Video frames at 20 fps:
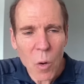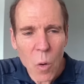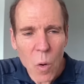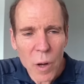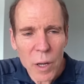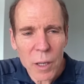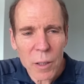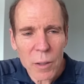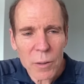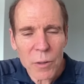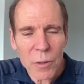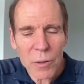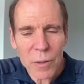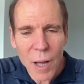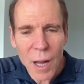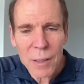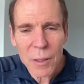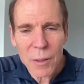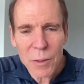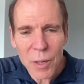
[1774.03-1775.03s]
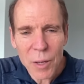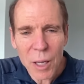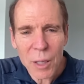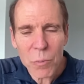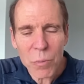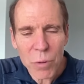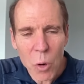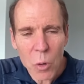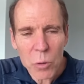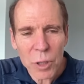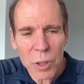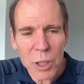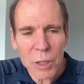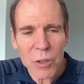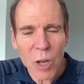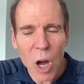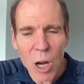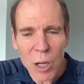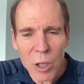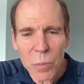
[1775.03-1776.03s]
Oil does not any contain oil. protein. It's
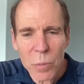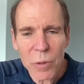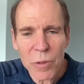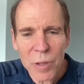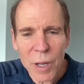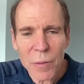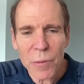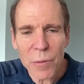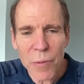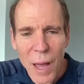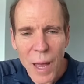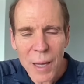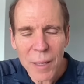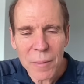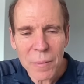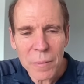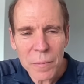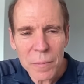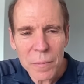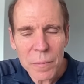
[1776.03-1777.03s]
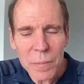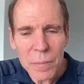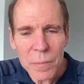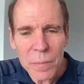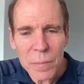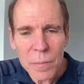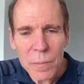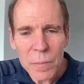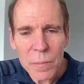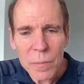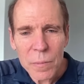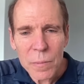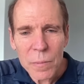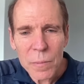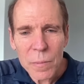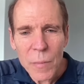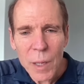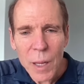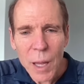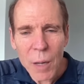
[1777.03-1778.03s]
100% fat.
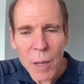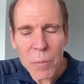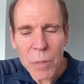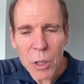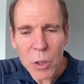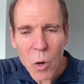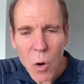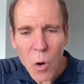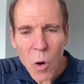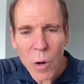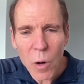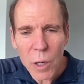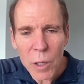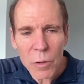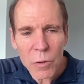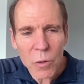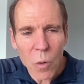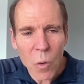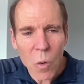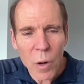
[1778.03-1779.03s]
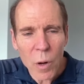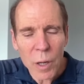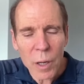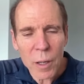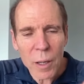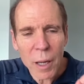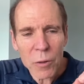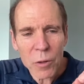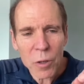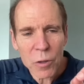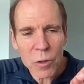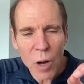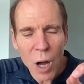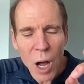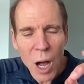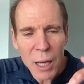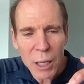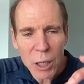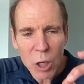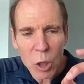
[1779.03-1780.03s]
And because oil has such a
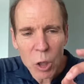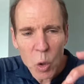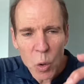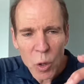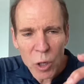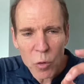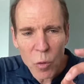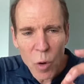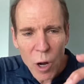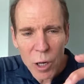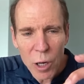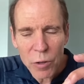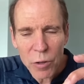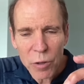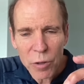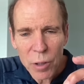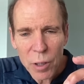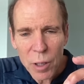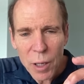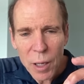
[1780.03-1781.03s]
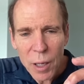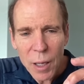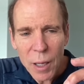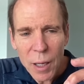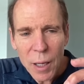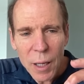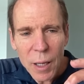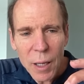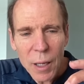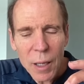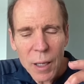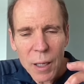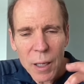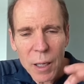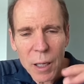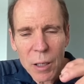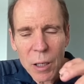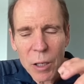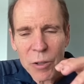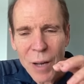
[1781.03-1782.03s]
high caloric rush,
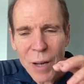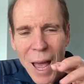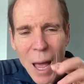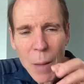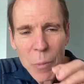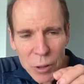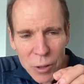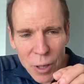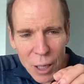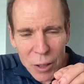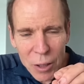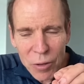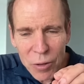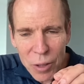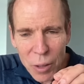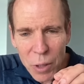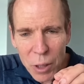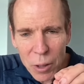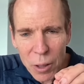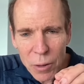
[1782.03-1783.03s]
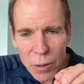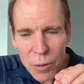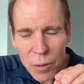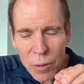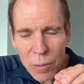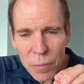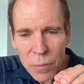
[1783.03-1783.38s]
it is an appetite stimulant.